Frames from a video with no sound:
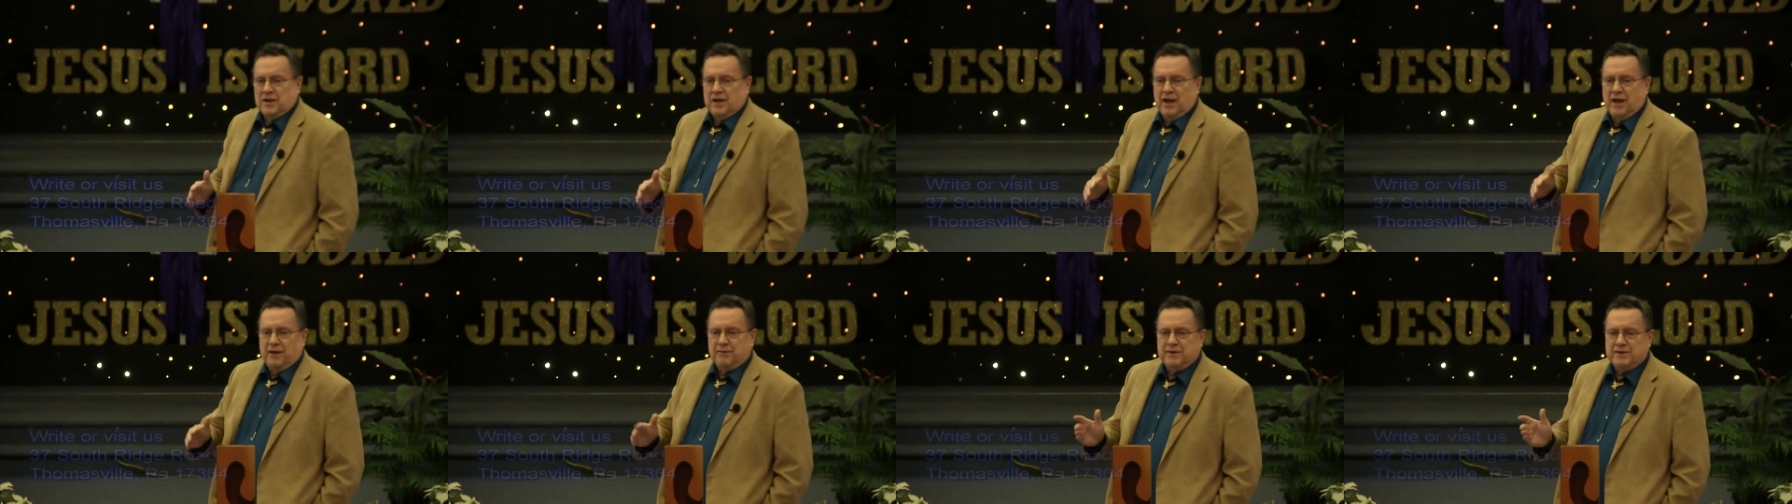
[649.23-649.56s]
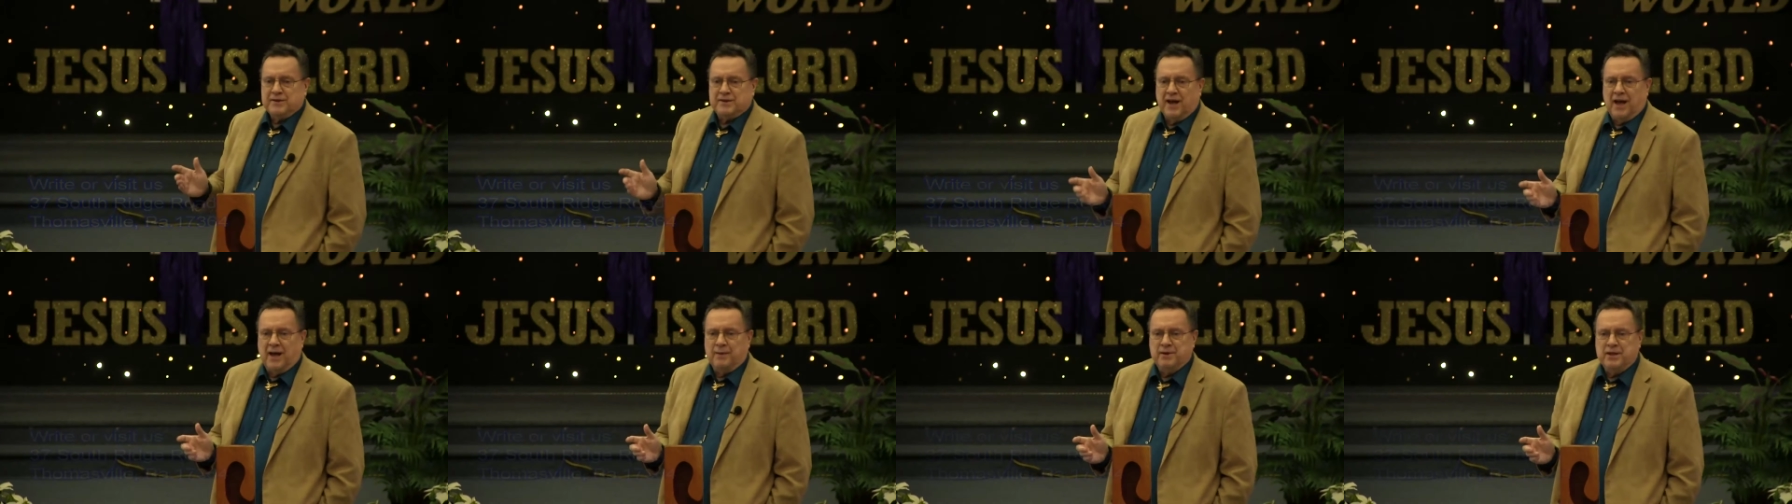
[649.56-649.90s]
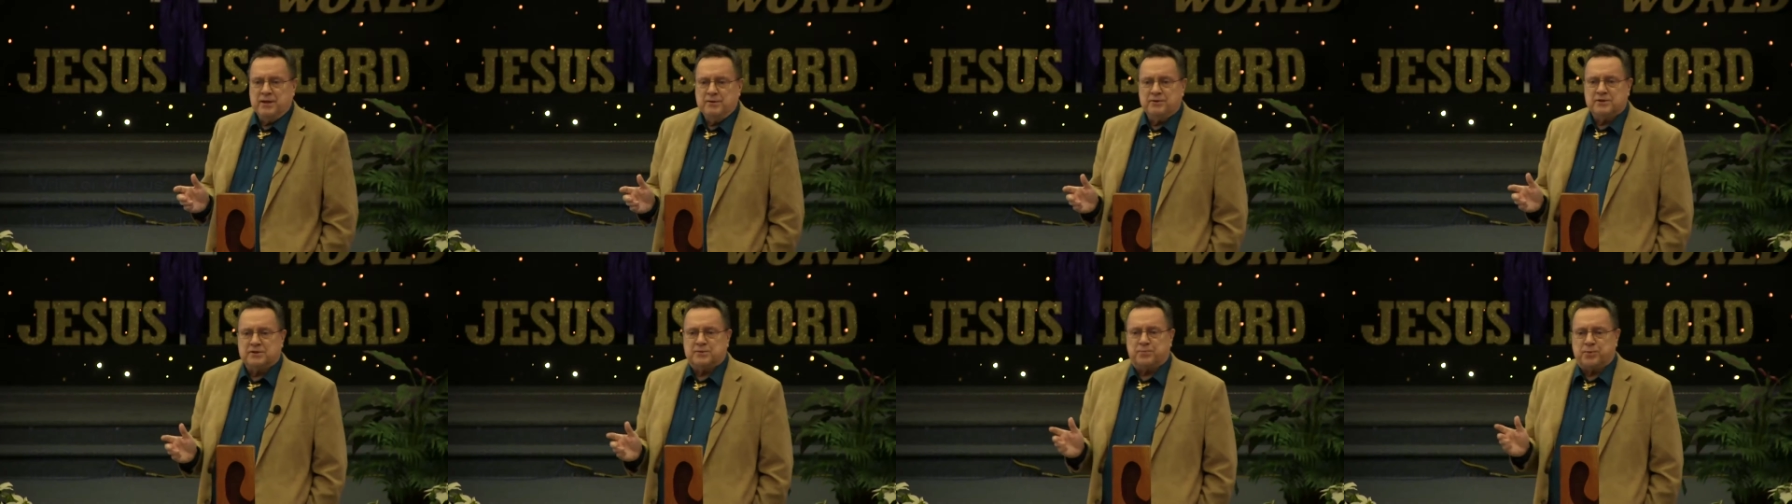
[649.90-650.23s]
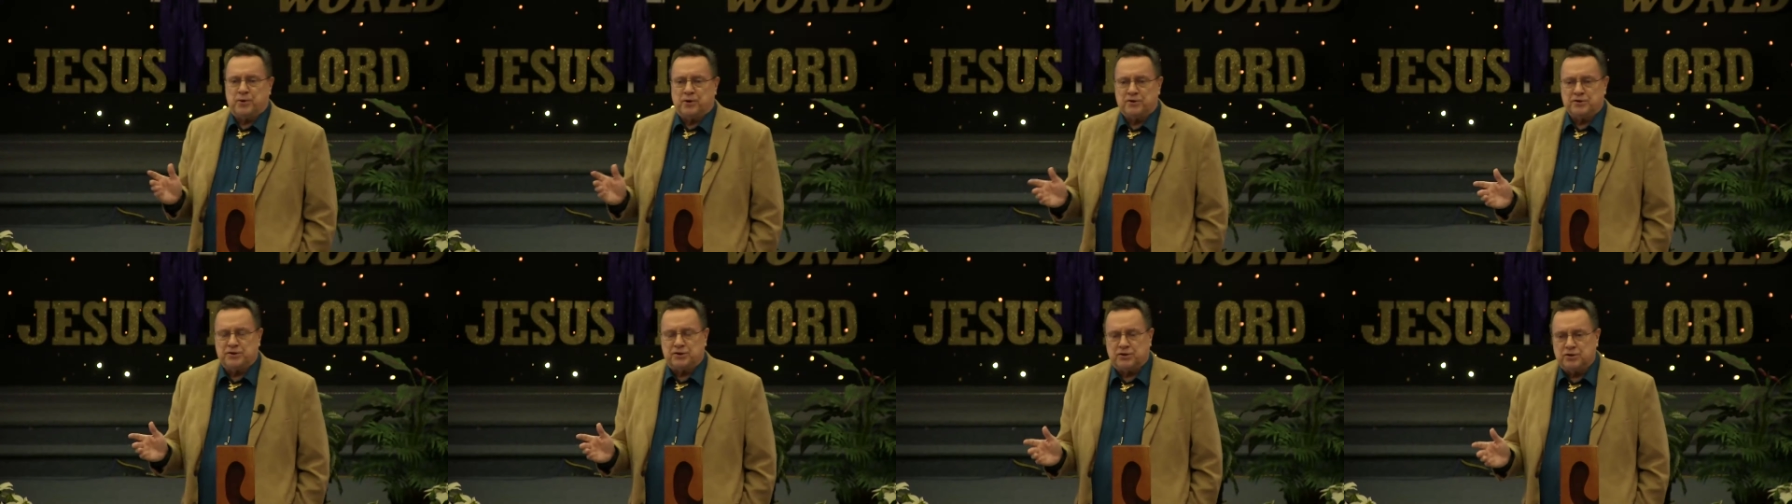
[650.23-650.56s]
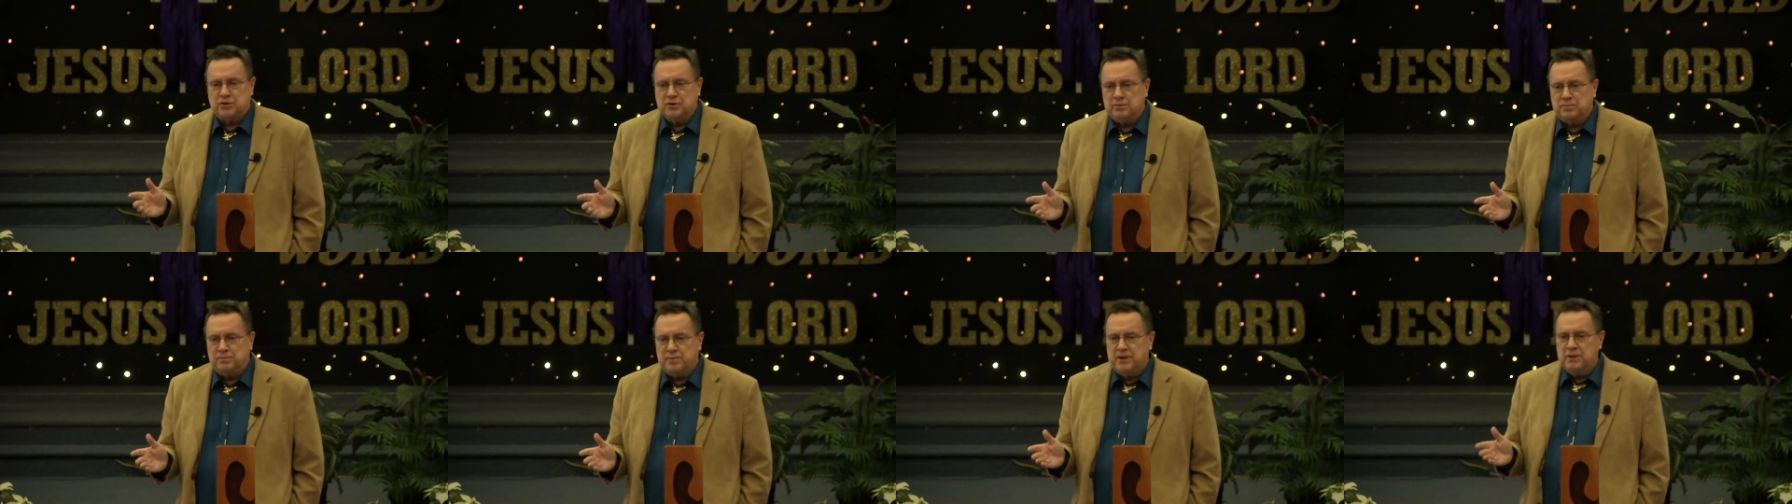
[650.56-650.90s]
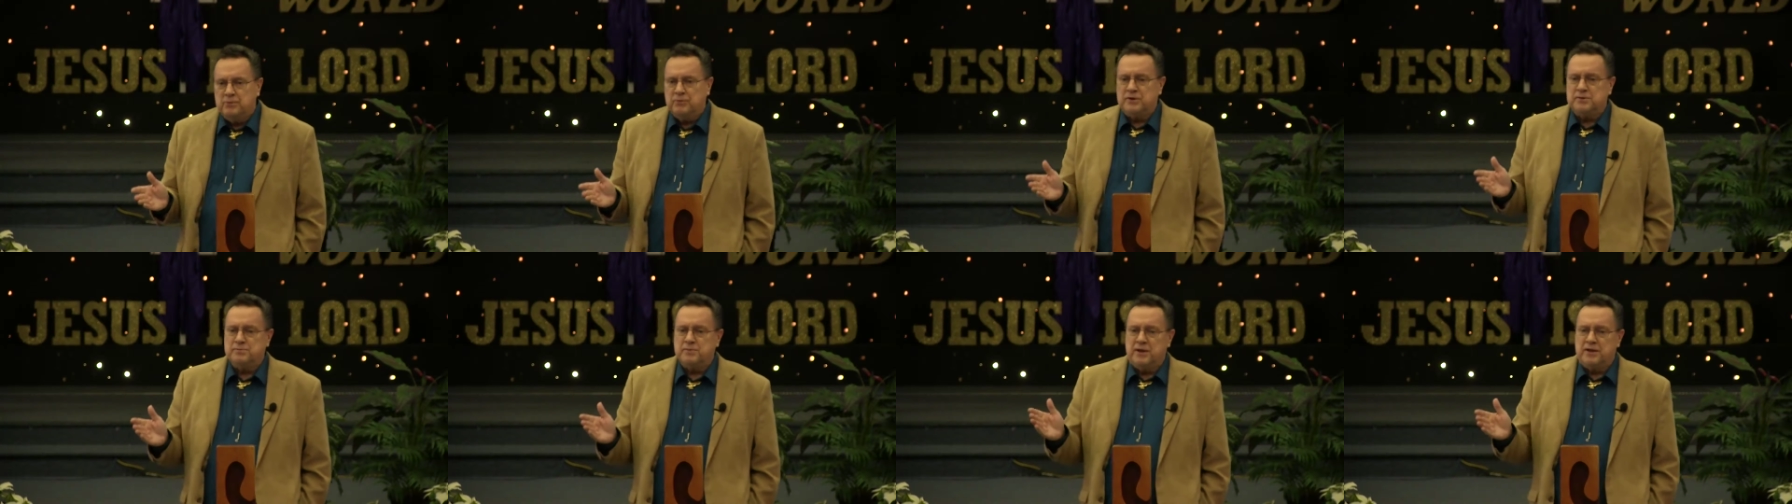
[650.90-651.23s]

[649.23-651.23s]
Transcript: every time he was persecuted, beat with